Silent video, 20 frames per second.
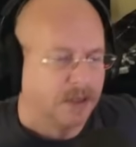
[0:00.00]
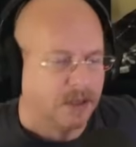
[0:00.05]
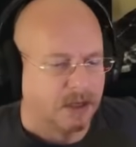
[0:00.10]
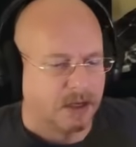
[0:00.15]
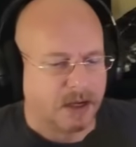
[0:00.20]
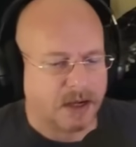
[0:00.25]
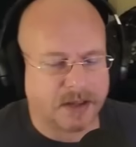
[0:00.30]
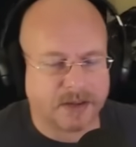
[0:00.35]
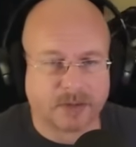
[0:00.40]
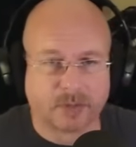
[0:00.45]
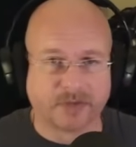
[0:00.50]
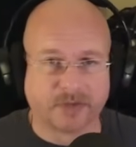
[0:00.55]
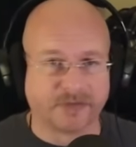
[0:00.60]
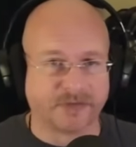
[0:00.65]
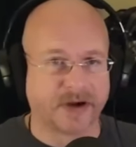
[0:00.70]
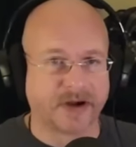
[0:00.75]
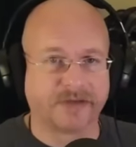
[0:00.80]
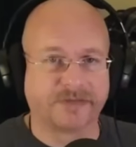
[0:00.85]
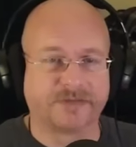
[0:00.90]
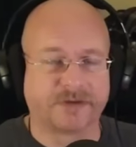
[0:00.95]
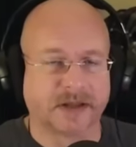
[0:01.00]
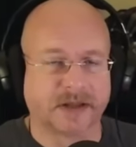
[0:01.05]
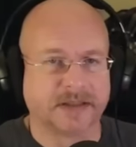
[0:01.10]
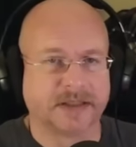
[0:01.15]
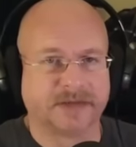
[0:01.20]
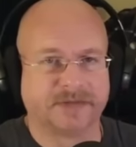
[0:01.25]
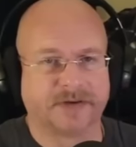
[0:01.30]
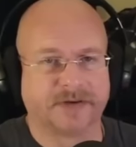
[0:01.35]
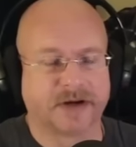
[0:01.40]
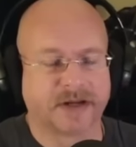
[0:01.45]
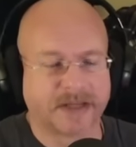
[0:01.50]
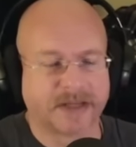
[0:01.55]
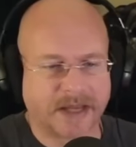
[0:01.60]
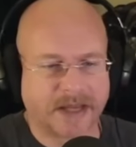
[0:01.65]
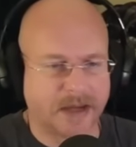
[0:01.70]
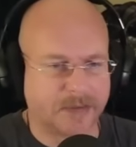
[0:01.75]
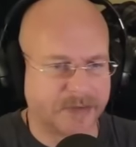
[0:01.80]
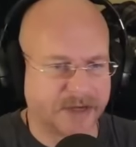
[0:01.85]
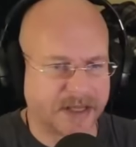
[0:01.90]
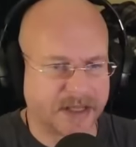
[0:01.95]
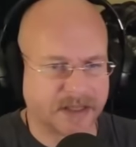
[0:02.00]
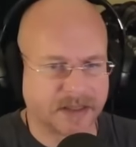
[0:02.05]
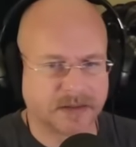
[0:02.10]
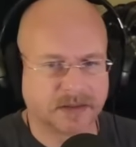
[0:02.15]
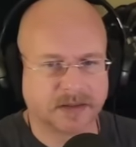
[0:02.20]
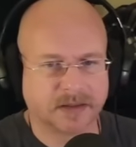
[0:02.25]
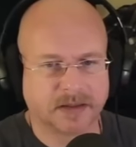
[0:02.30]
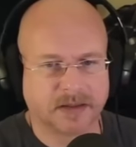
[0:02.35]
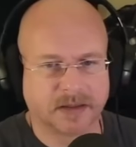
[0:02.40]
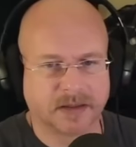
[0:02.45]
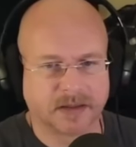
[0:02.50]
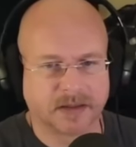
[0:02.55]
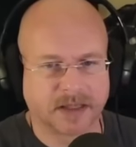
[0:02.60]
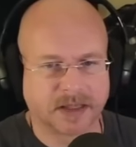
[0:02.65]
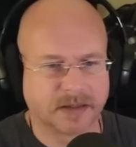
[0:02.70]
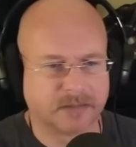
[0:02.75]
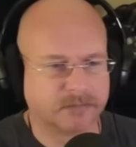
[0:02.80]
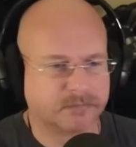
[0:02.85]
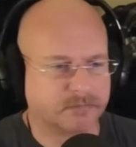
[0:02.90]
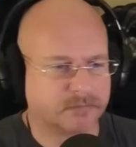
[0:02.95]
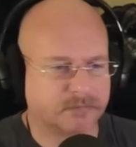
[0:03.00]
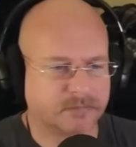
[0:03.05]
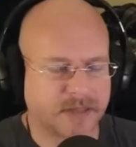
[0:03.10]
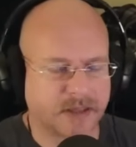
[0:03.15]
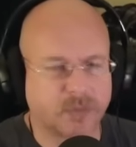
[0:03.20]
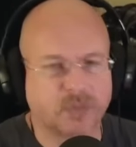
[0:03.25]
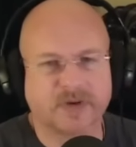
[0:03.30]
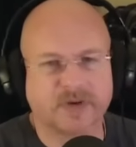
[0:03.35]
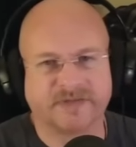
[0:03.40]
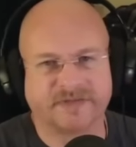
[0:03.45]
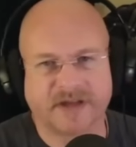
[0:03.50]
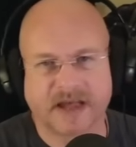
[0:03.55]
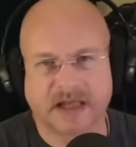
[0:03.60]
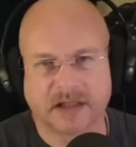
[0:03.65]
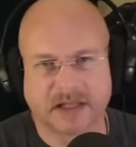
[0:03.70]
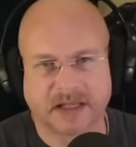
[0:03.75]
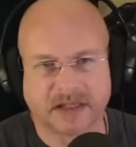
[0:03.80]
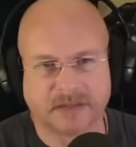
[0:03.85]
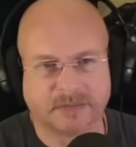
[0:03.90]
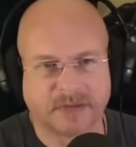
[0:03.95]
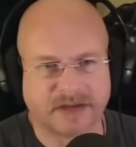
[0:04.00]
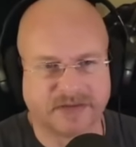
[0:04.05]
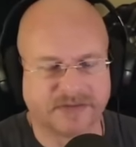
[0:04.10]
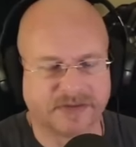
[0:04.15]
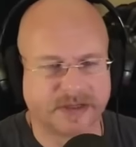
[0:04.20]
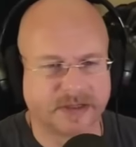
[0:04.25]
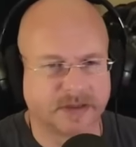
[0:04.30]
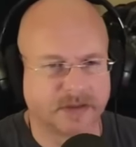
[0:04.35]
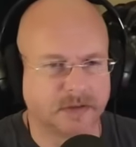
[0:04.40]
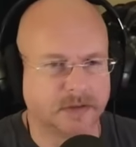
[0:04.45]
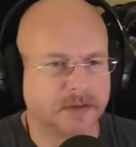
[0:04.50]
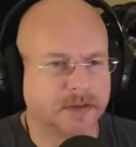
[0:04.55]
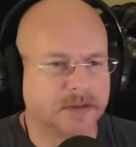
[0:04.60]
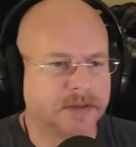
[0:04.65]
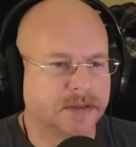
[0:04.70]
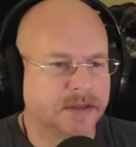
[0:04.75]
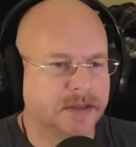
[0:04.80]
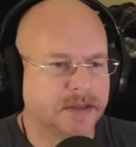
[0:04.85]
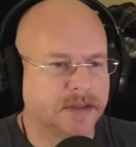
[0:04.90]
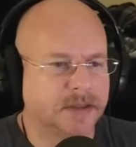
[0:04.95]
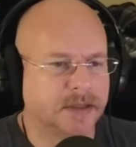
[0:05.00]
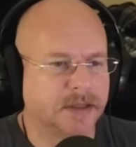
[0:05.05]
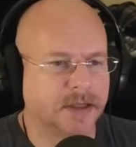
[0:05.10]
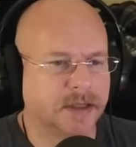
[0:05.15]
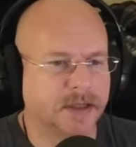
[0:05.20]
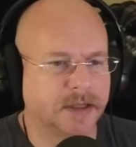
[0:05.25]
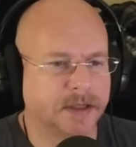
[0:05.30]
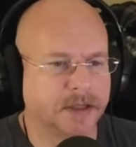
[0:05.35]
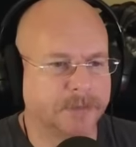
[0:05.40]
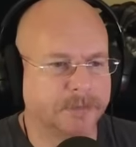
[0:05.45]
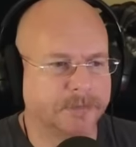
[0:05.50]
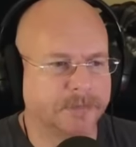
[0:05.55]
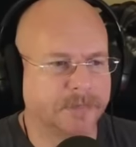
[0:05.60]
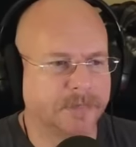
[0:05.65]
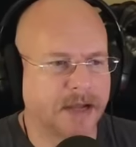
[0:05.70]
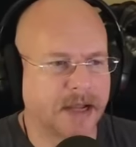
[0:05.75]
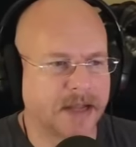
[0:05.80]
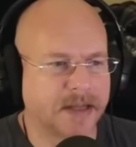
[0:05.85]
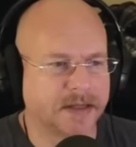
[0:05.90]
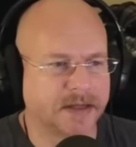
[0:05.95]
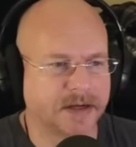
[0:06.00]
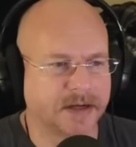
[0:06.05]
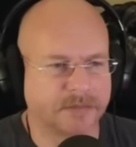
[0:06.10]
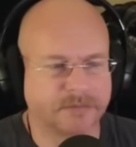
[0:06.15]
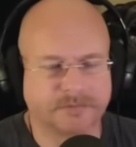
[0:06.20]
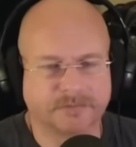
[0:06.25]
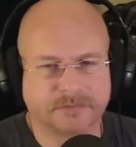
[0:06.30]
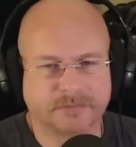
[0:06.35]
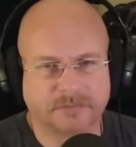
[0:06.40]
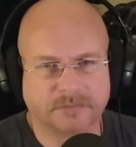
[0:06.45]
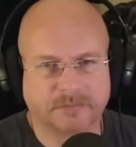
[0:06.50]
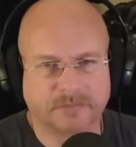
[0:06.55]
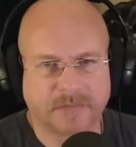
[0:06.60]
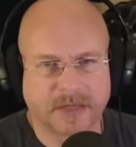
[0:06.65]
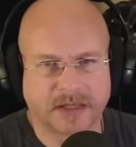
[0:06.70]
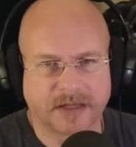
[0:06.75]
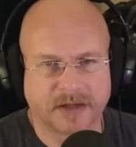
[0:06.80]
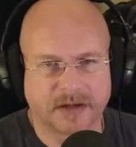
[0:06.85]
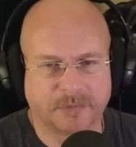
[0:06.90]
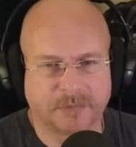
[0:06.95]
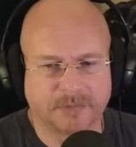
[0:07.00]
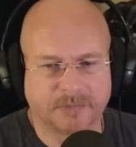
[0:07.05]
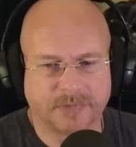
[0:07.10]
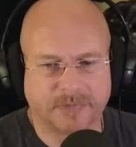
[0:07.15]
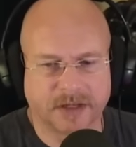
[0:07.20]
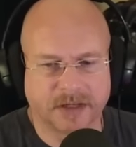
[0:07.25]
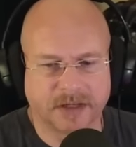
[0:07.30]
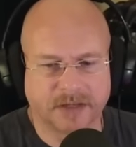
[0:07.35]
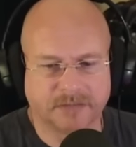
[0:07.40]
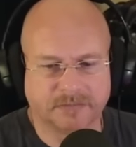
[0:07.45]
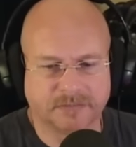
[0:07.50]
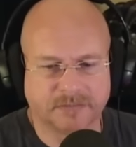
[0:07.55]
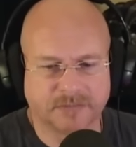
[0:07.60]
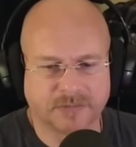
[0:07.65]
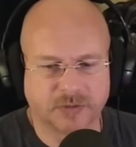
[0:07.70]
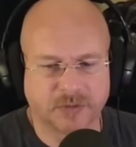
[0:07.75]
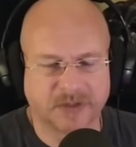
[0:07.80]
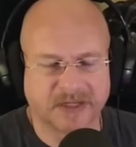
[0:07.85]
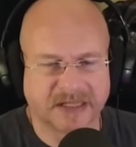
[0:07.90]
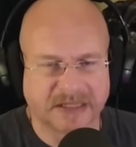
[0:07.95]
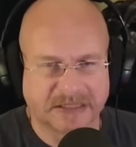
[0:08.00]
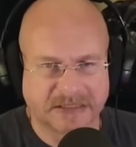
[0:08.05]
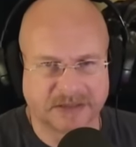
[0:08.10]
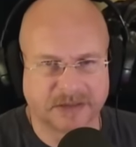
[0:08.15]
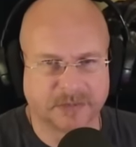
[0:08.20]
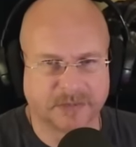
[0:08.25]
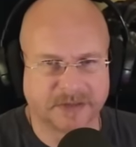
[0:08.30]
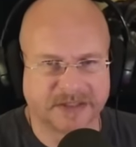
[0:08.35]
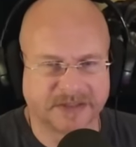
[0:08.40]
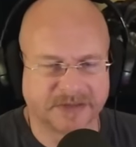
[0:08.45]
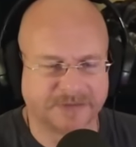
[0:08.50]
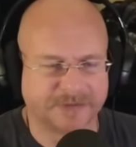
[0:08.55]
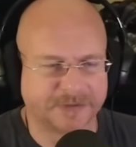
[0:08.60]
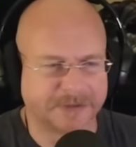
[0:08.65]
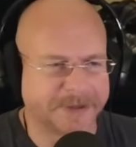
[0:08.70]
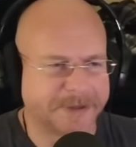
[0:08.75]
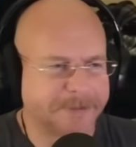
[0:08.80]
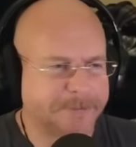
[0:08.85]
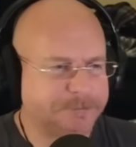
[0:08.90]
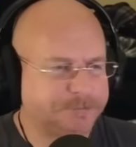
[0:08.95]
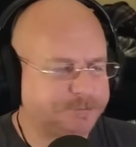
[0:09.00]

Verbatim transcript: Uh, they were very friendly, very accommodating. Uh, they they would have valeted my vehicle. Um, I ended up I ended up uh, doing it a little bit differently.